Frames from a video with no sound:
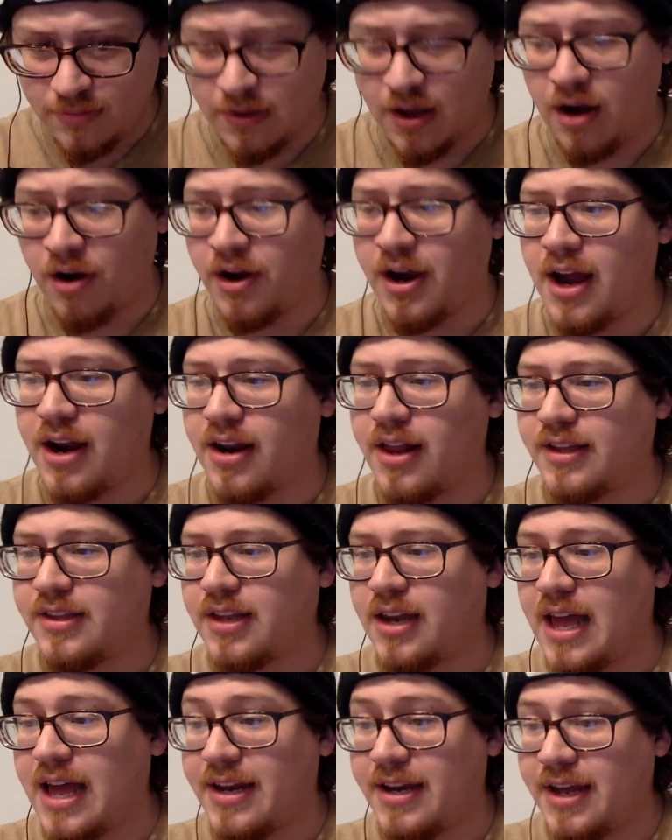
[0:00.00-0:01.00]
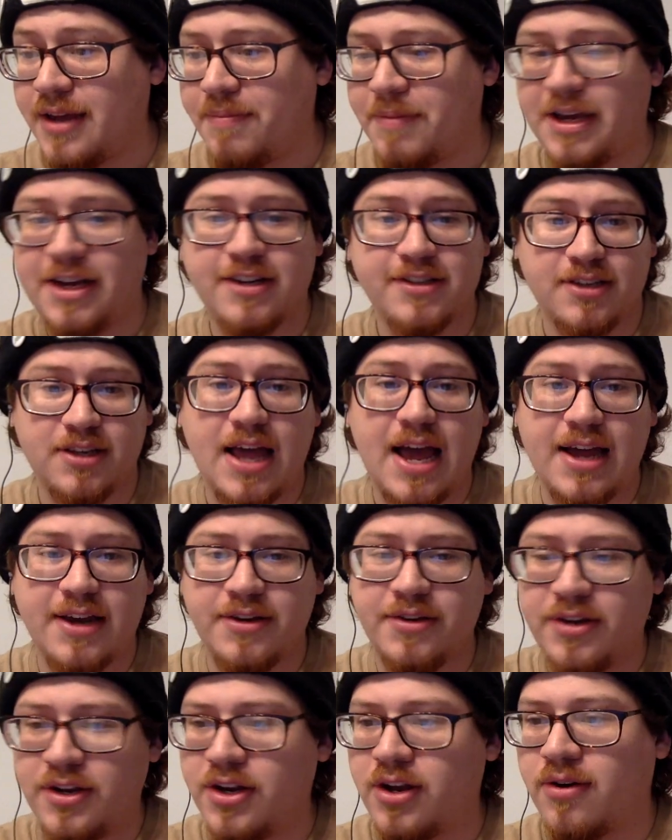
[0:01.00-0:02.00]
are kind of like the Latinate, because
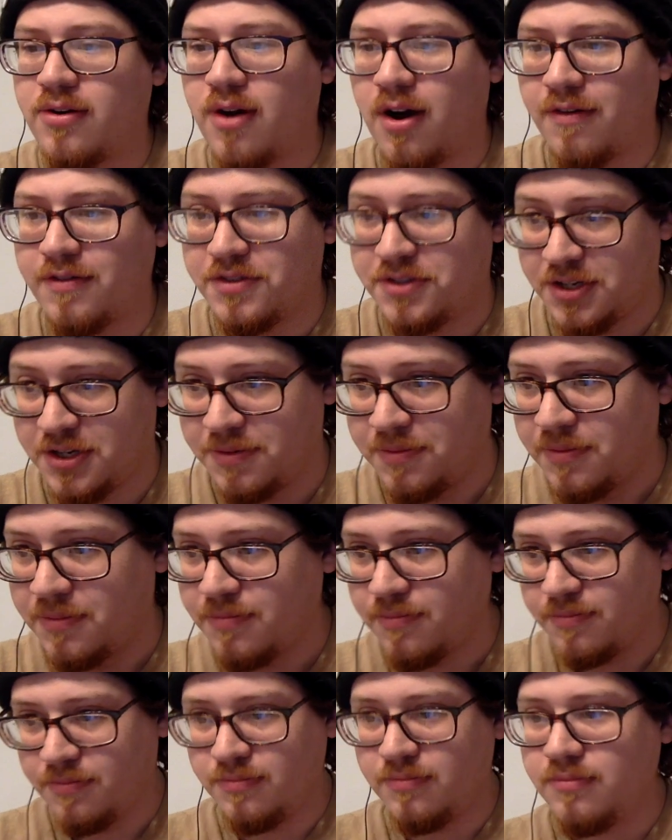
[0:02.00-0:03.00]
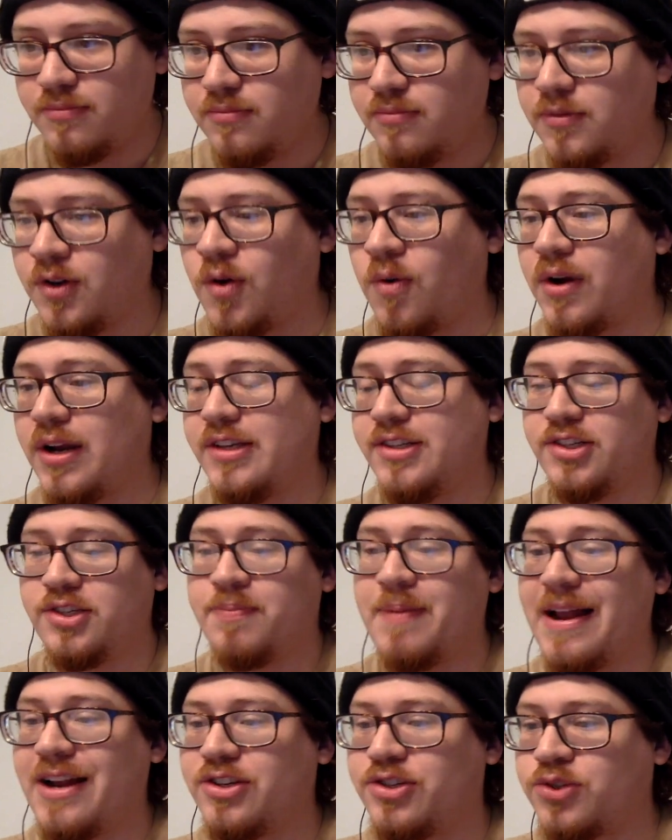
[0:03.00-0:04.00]
Latin, obviously correlates to
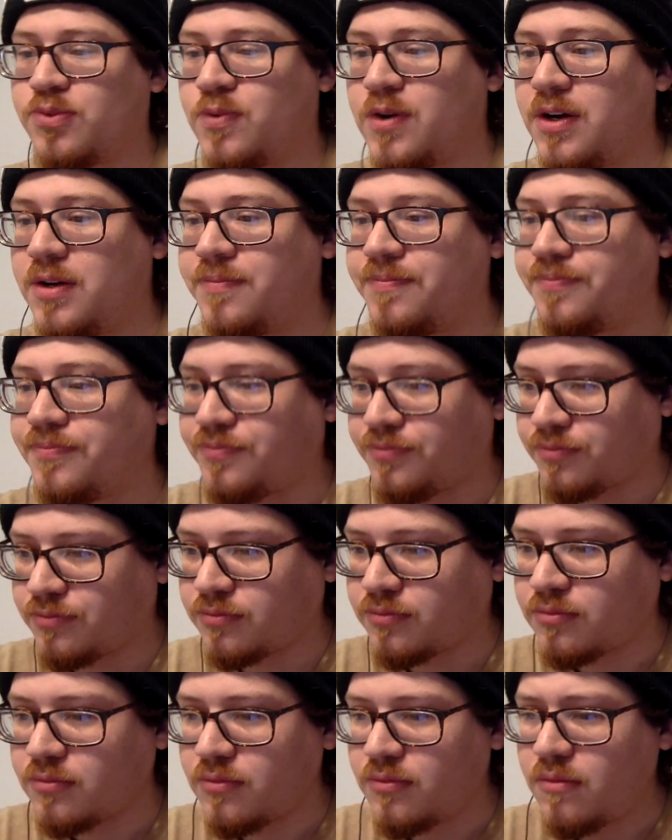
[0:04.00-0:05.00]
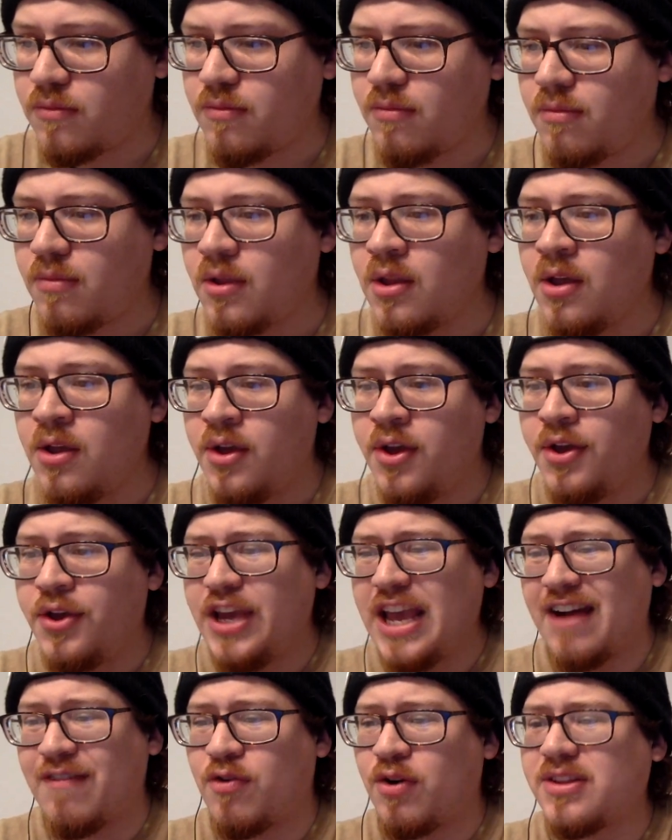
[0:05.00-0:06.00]
Spanish as well.
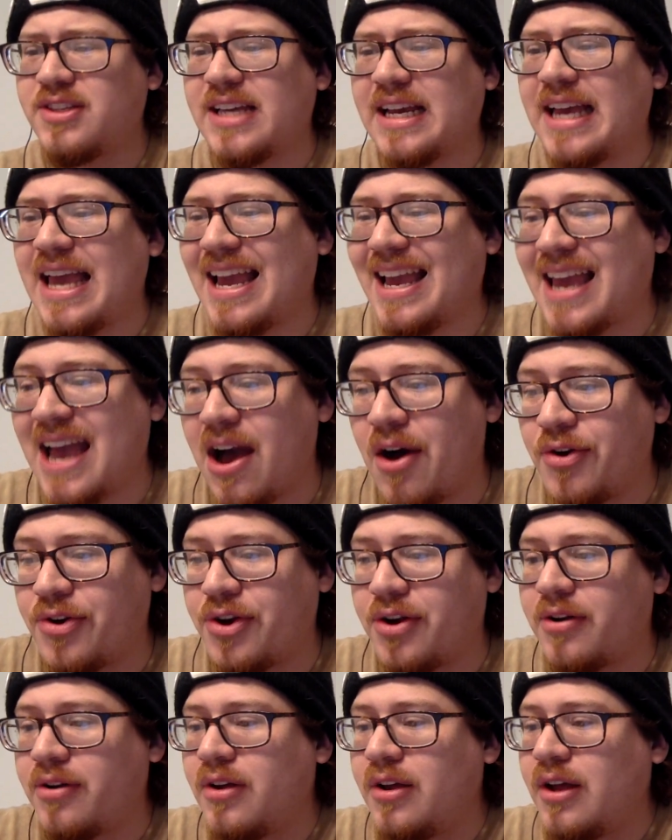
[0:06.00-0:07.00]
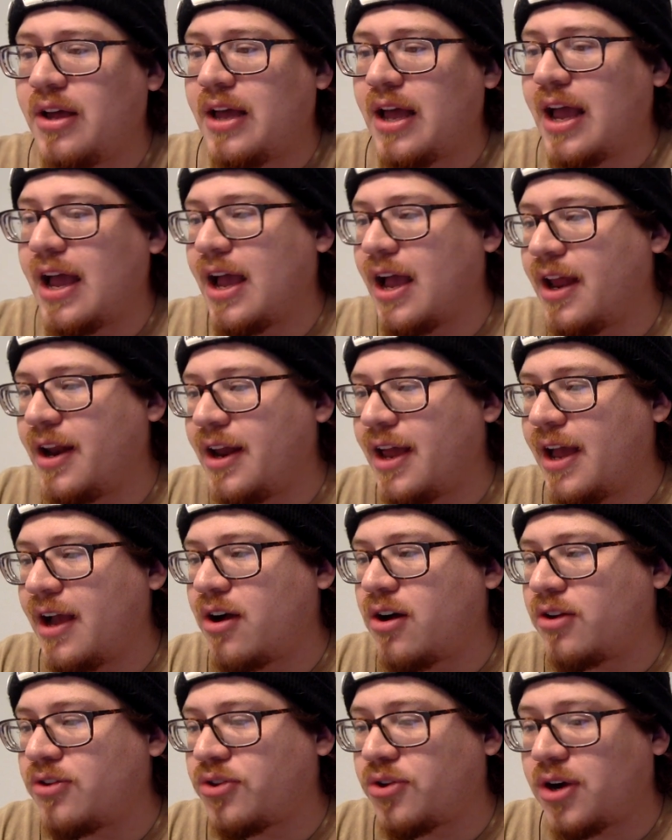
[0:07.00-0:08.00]
You have words like encounter and
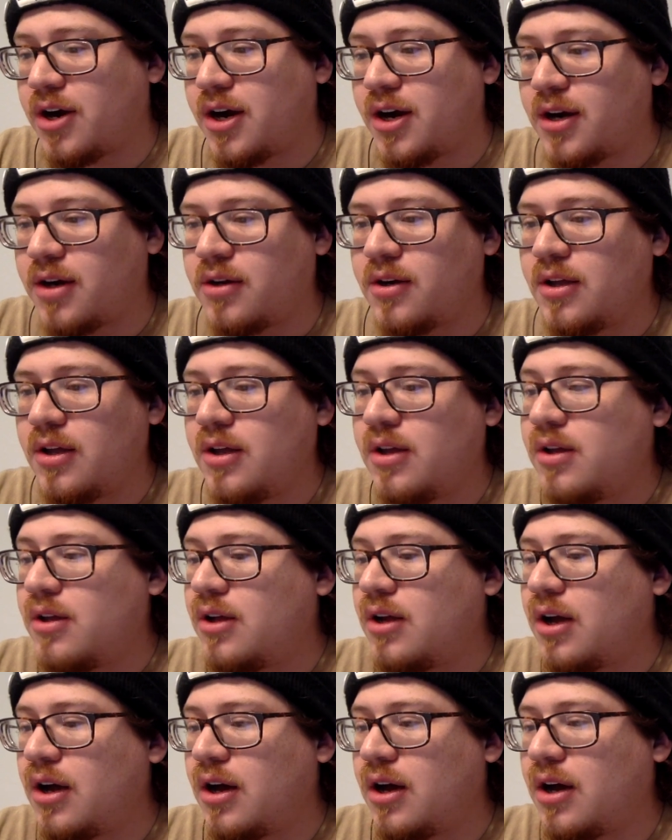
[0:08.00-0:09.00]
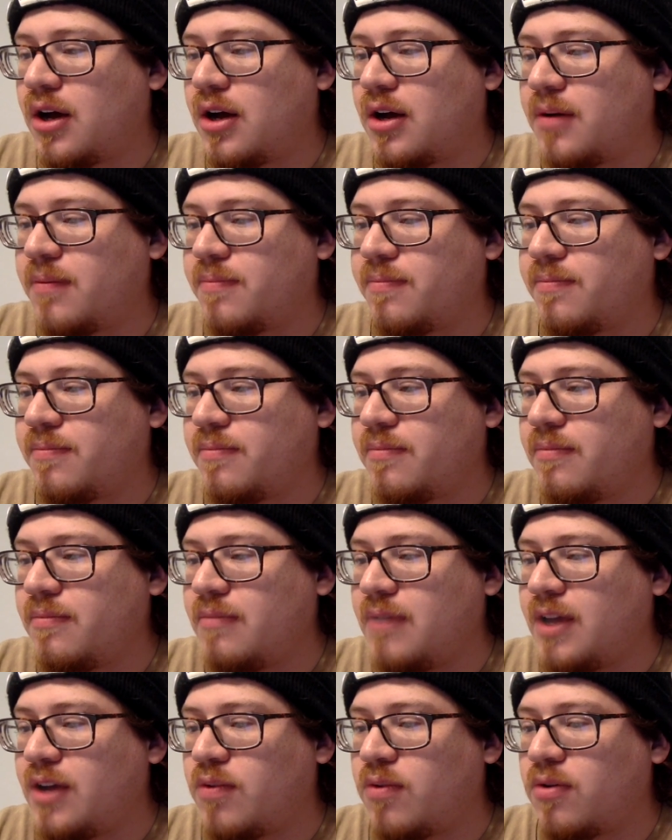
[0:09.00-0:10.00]
encontrar,
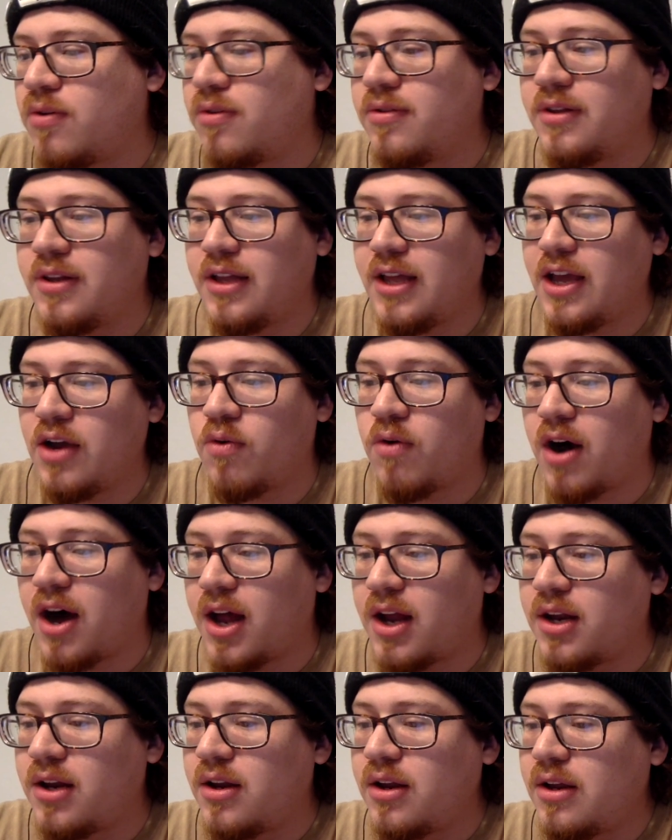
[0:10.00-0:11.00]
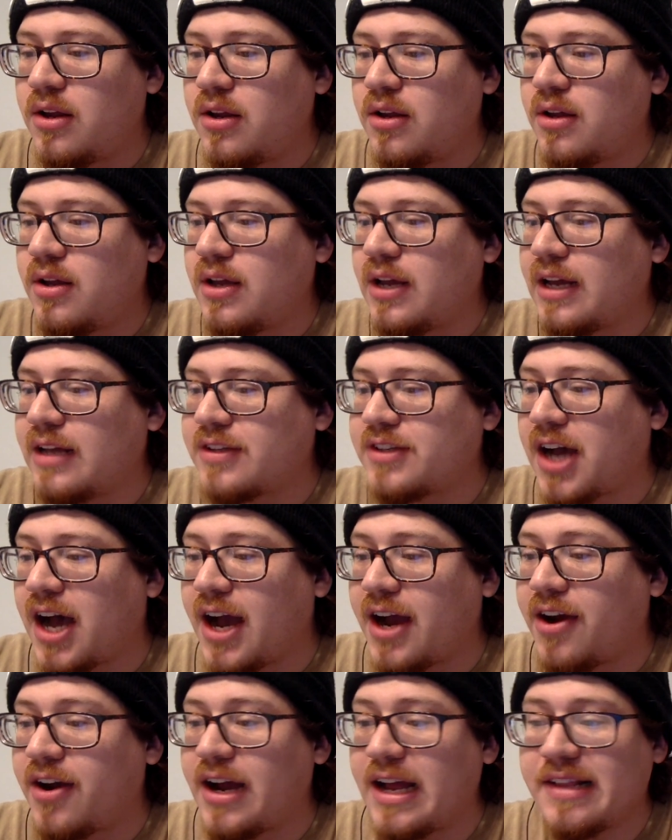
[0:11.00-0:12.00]
equal, igual,
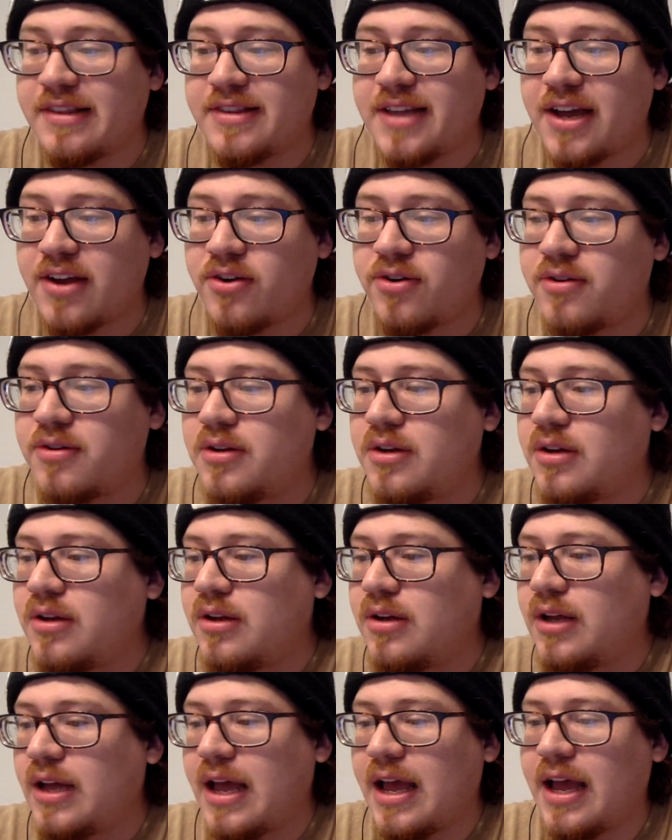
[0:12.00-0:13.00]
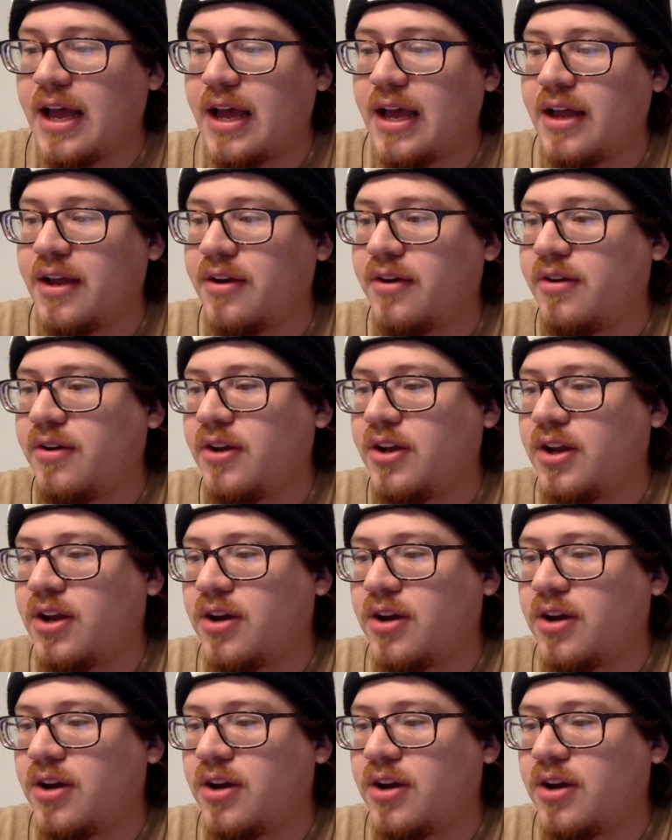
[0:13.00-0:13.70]
entire, entero, and